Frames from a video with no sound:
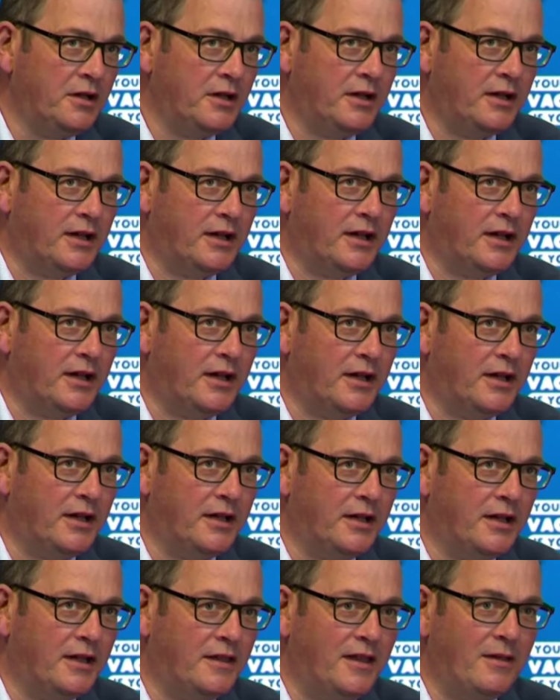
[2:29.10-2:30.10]
uh,
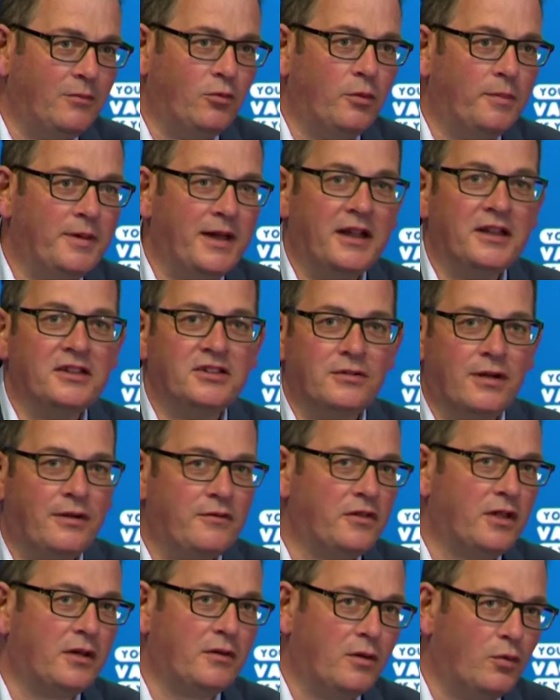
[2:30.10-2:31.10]
and then we'll be able to do
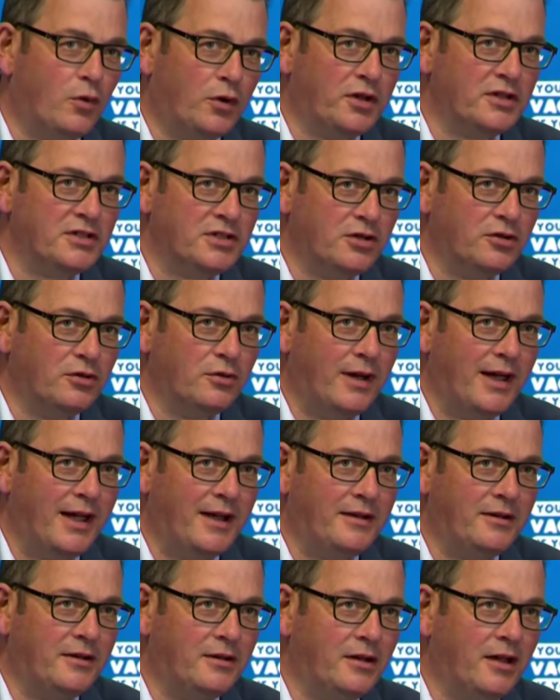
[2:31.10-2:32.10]
everything we want to do
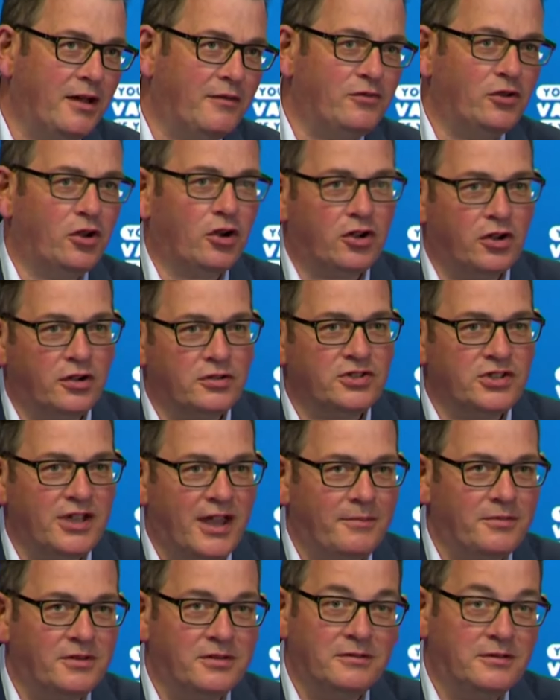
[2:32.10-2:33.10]
and have not got
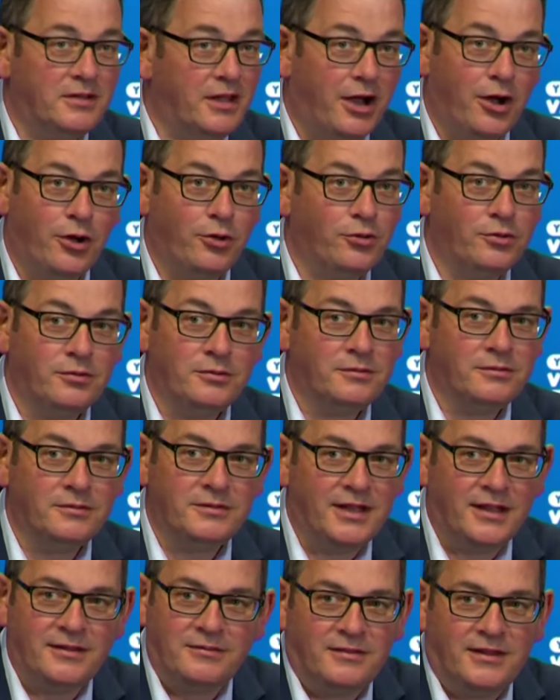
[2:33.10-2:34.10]
jabbed. No,
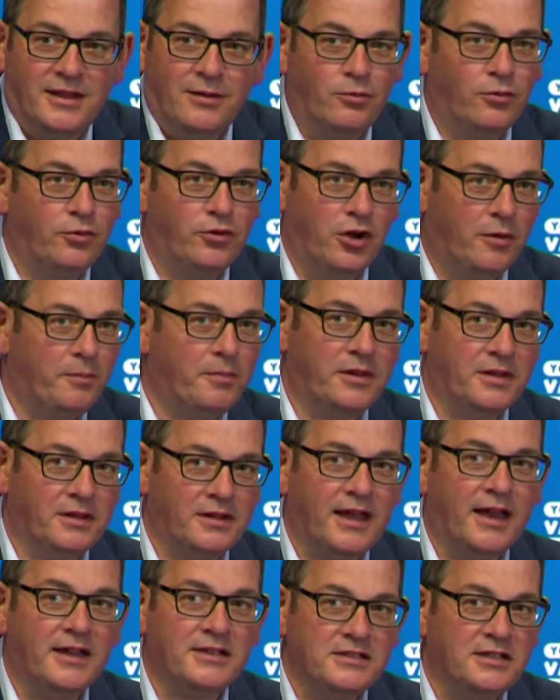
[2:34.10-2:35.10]
that, that will not be the
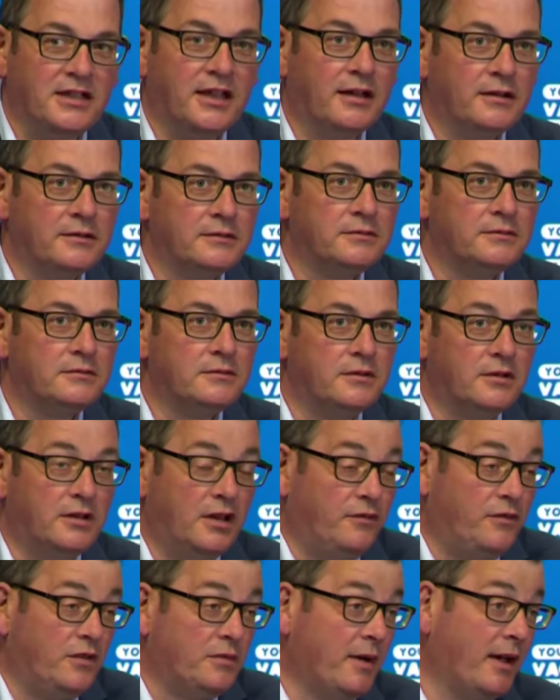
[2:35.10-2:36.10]
case here. And
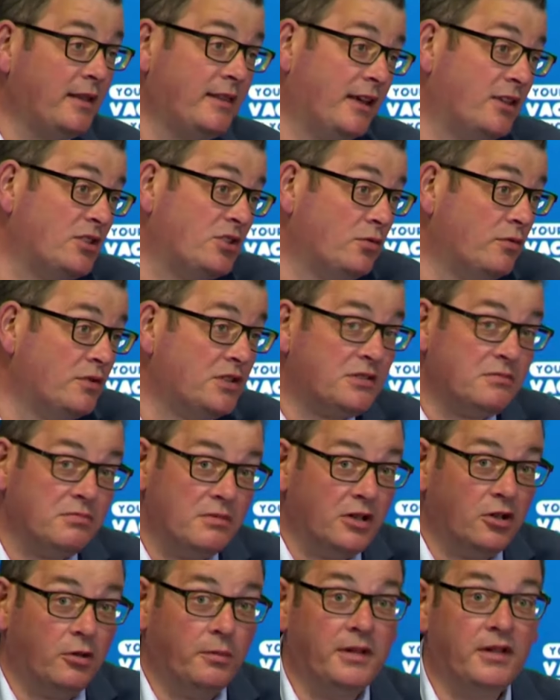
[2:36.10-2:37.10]
if you make that choice,
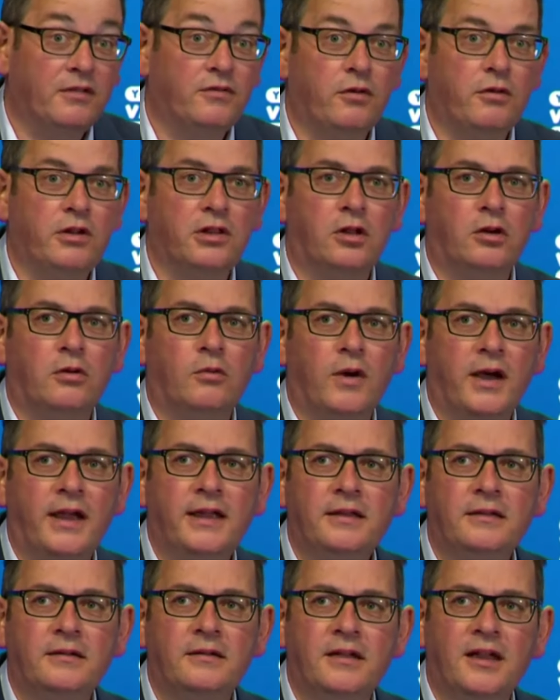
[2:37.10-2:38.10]
it'll be a very long
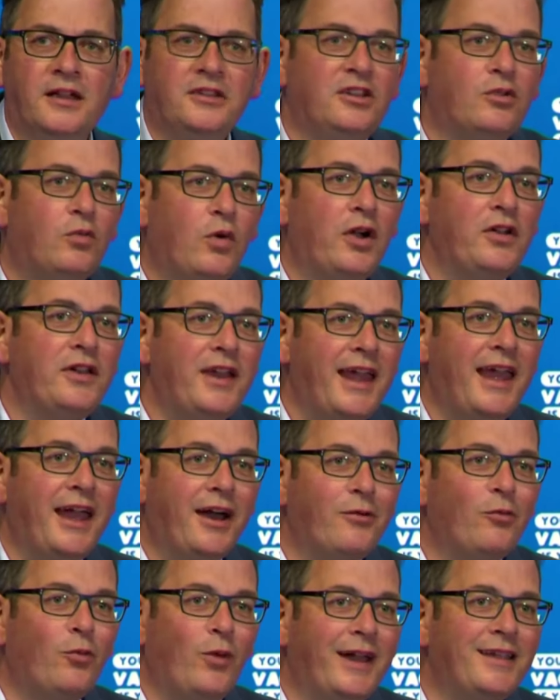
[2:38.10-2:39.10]
wait and you won't
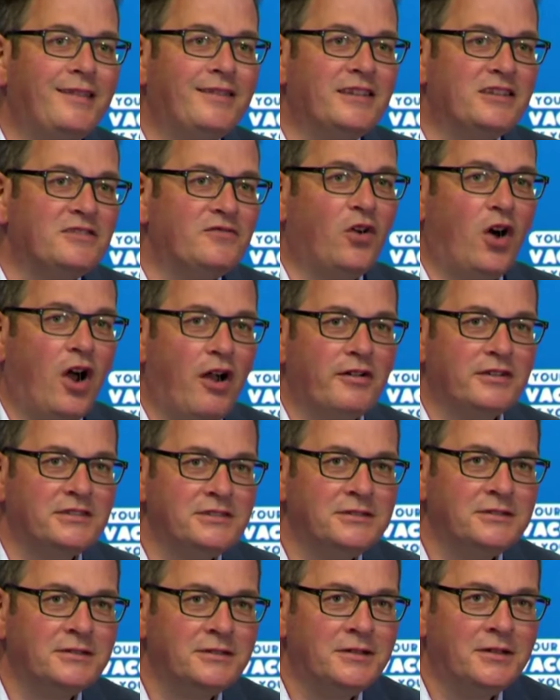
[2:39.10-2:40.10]
outwait this virus.